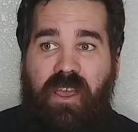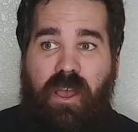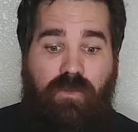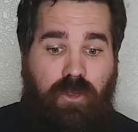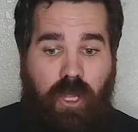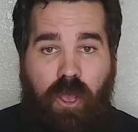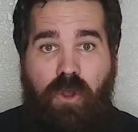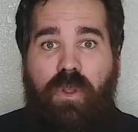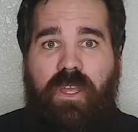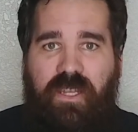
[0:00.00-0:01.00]
of
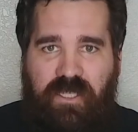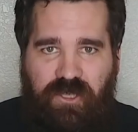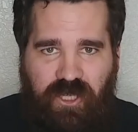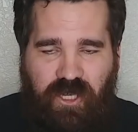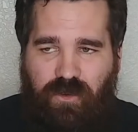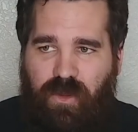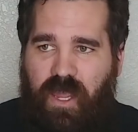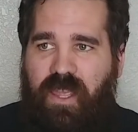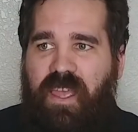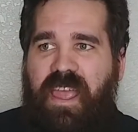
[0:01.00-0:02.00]
Logan and Jean
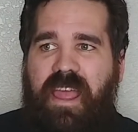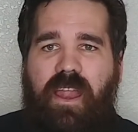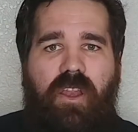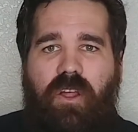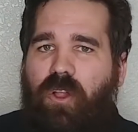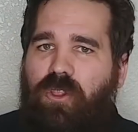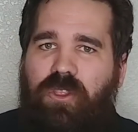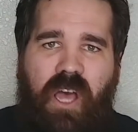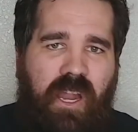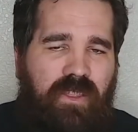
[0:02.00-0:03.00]
Grey, and a
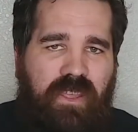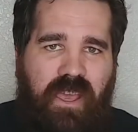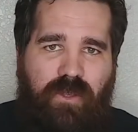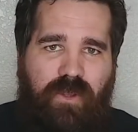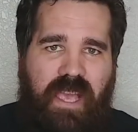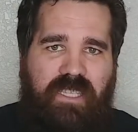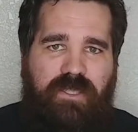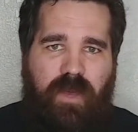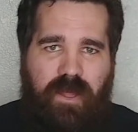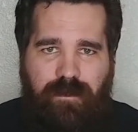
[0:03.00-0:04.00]
lot of the other X
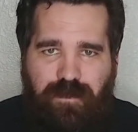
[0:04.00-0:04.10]
Men.